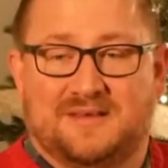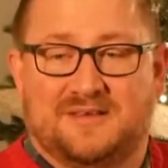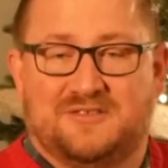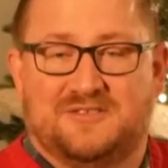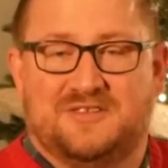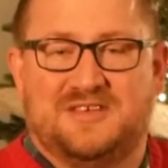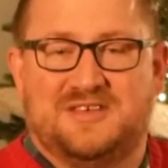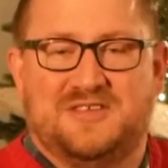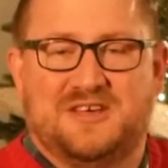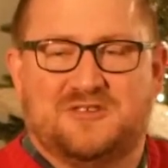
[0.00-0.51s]

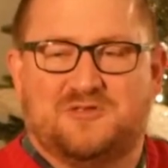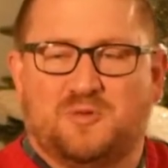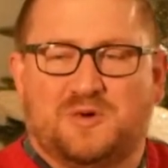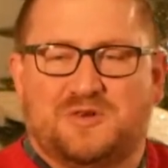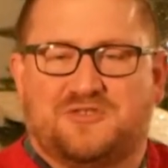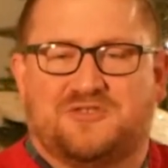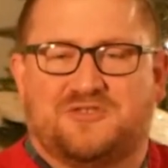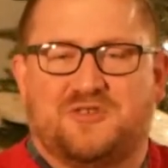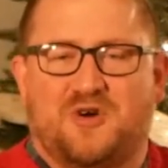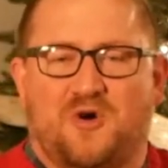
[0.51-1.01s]
See, this
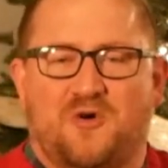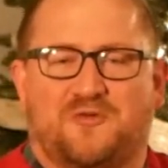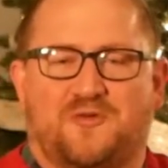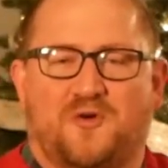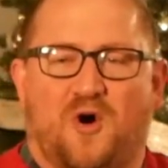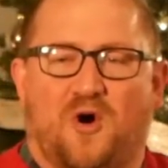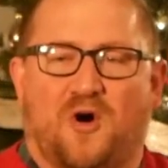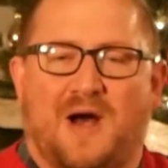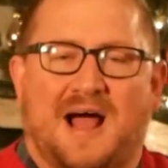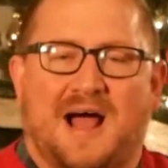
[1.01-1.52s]
was so
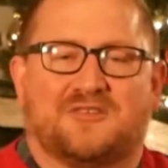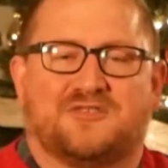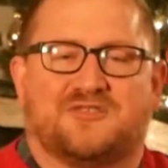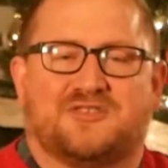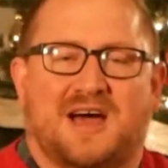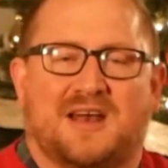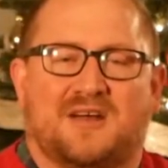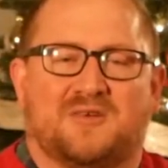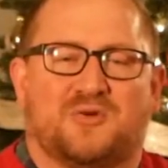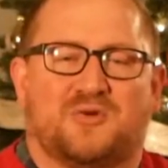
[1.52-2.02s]
far
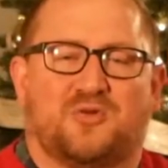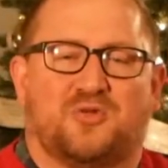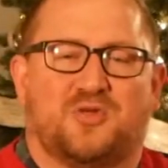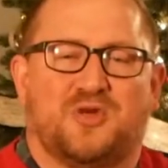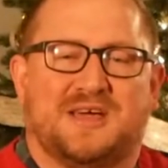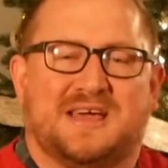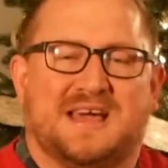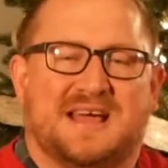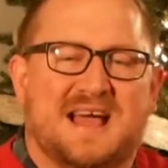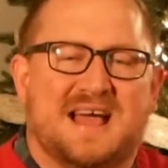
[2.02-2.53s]
outside of their
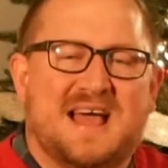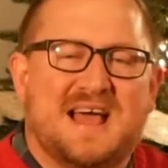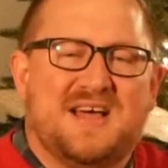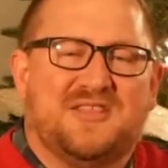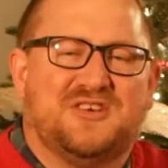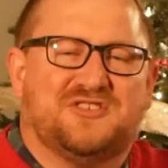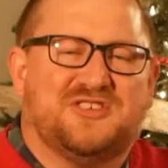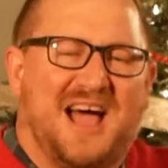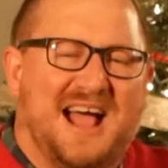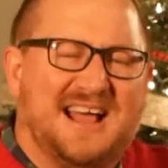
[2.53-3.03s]
thinking.
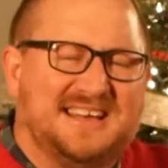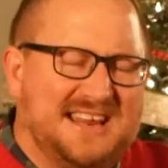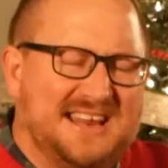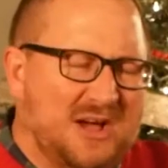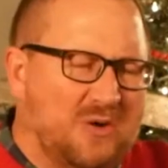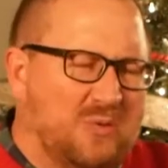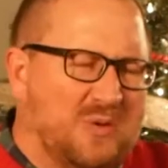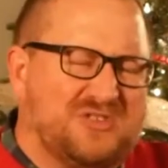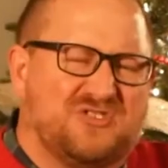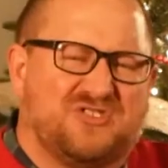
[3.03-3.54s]
This
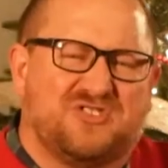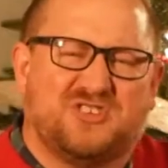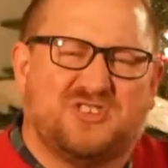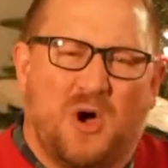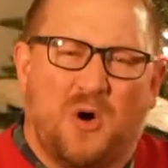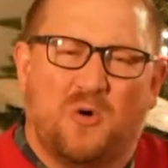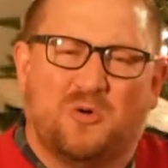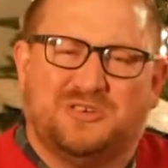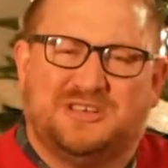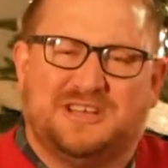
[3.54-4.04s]
idea was
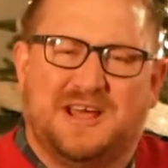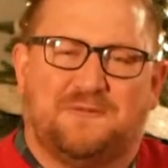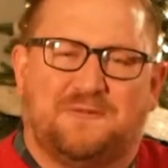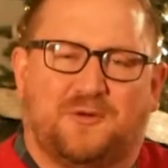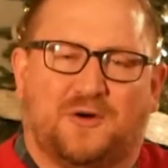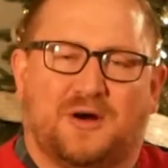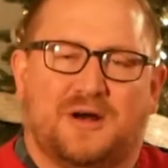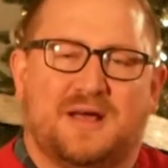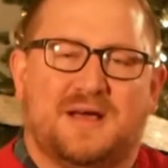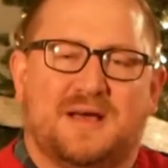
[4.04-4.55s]
so
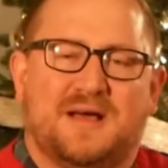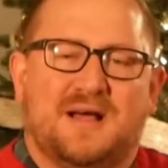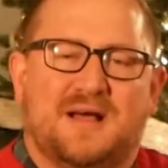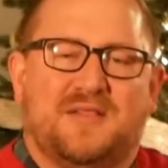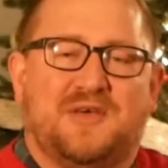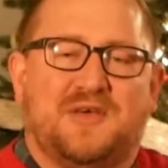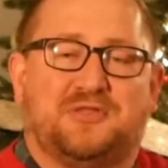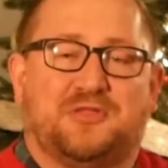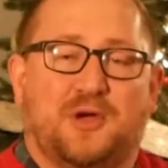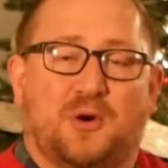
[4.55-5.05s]
different
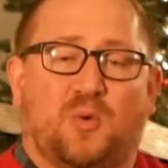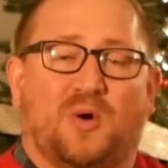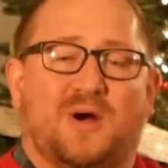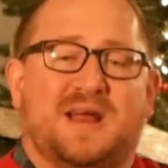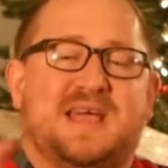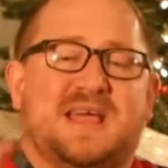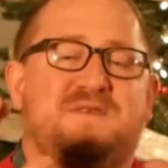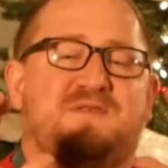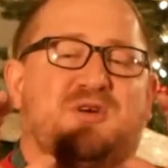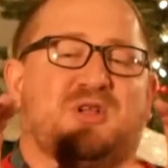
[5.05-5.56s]
that there
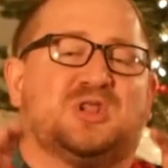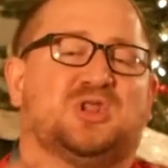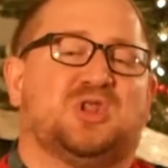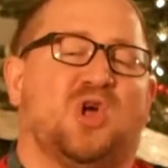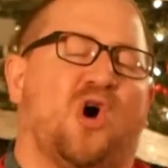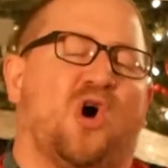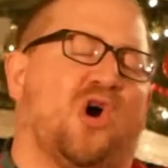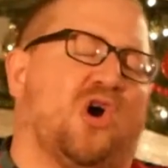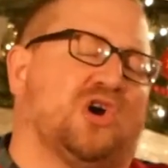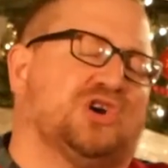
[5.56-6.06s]
were even
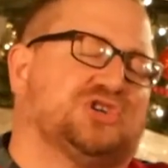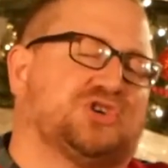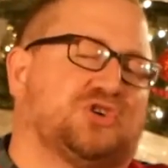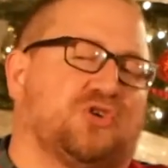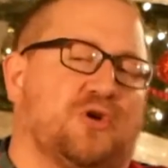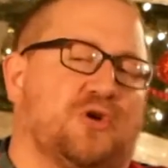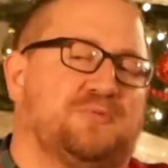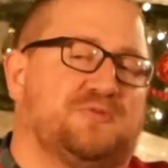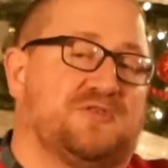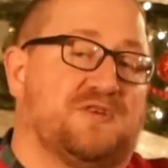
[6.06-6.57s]
large
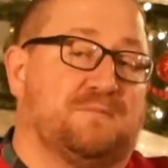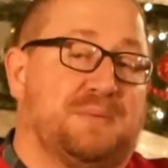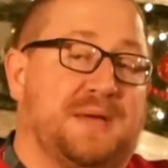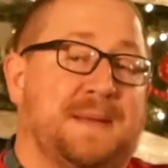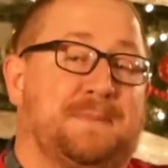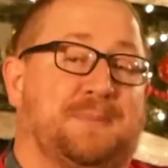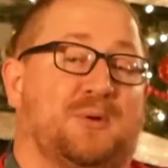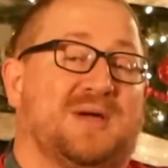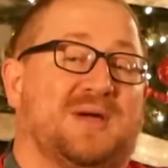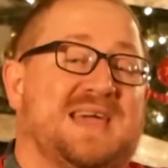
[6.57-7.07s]
groups of
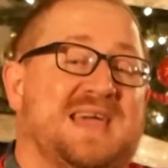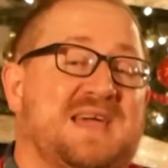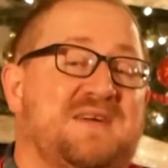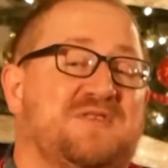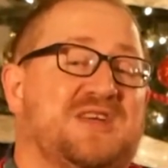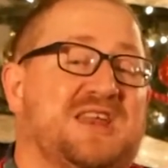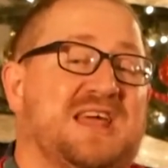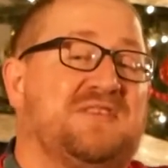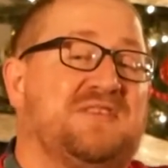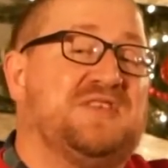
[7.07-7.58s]
people,
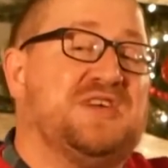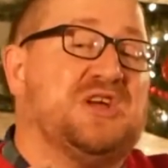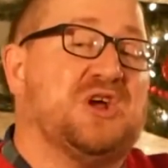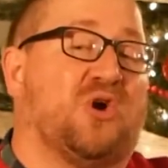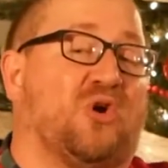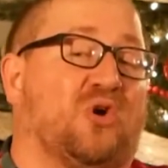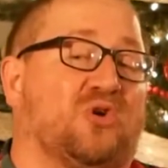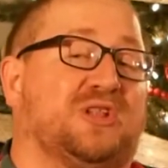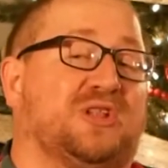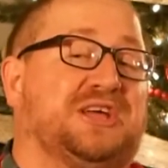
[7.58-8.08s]
even in the
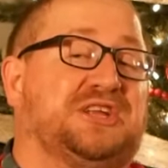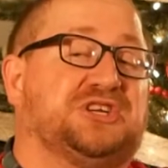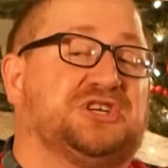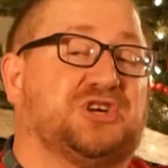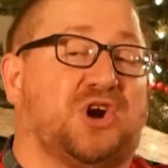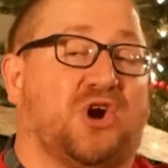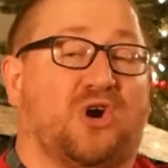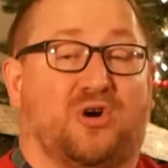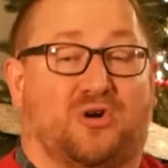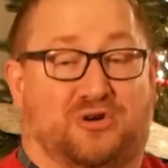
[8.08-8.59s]
early
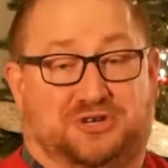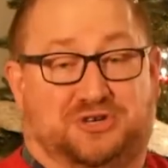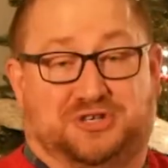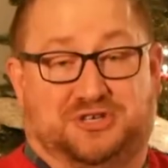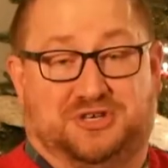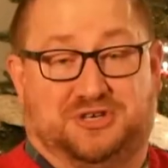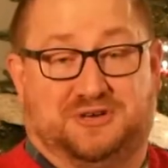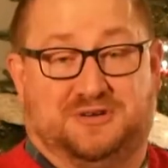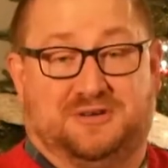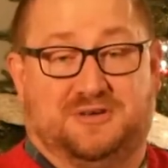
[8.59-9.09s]

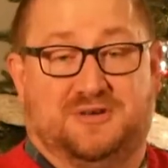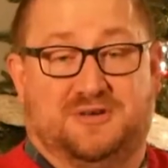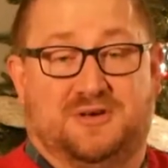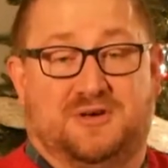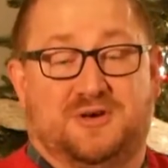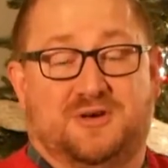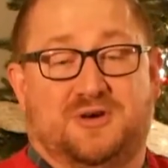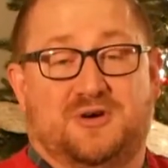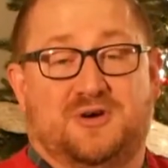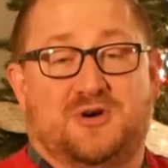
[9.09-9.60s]
church,
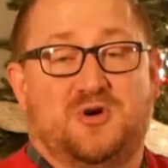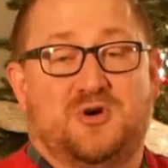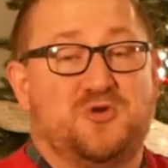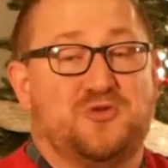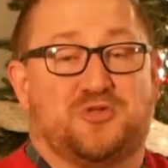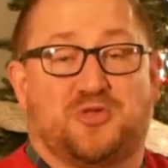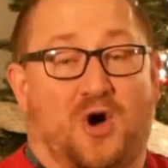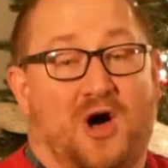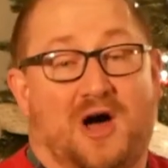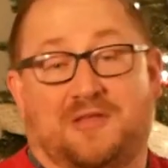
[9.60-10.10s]

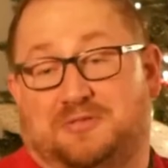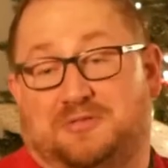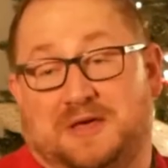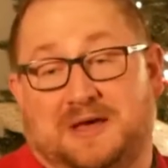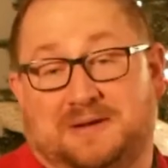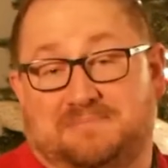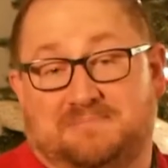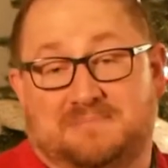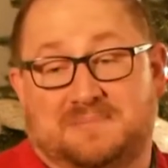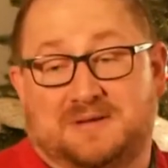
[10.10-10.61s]
who thought
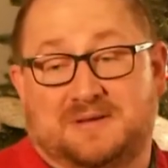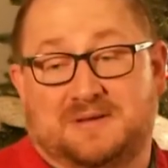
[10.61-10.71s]
that